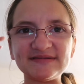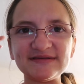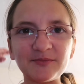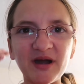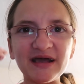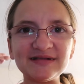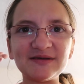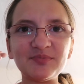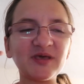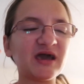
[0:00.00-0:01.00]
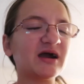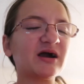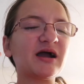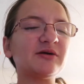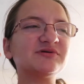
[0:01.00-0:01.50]
I stuck my hands up in the
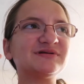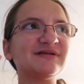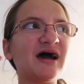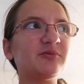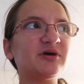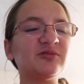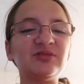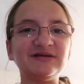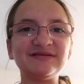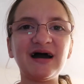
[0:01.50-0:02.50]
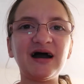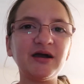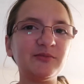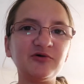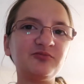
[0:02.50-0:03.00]
air and was just having the
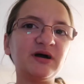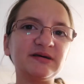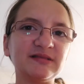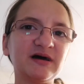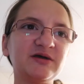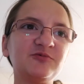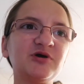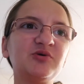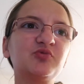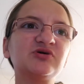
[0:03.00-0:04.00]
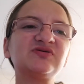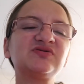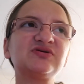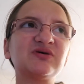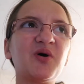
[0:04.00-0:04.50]
time of my life. It was
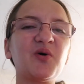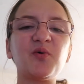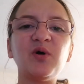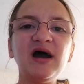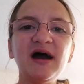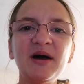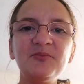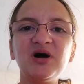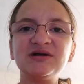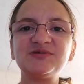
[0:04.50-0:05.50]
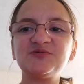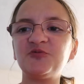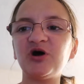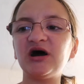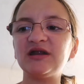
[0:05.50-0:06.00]
so much
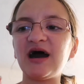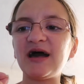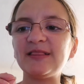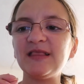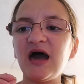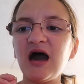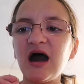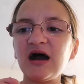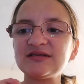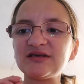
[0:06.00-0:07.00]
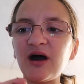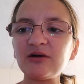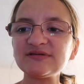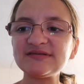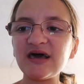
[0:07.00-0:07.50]
fun. I So I
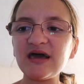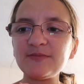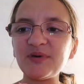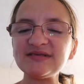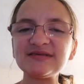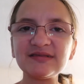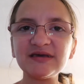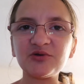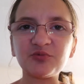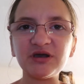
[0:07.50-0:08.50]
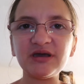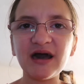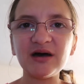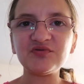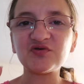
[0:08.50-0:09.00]
will say, basically in
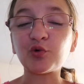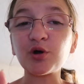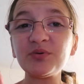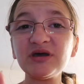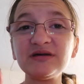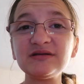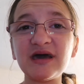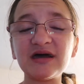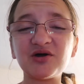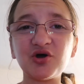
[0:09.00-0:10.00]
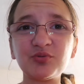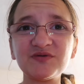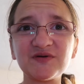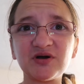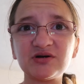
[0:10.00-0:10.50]
recap, Scorpion and
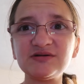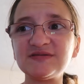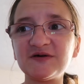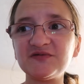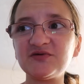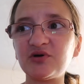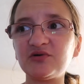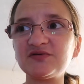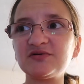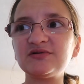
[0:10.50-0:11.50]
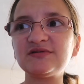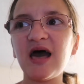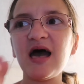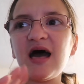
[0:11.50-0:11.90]
Cobra's Curse, those two coasters,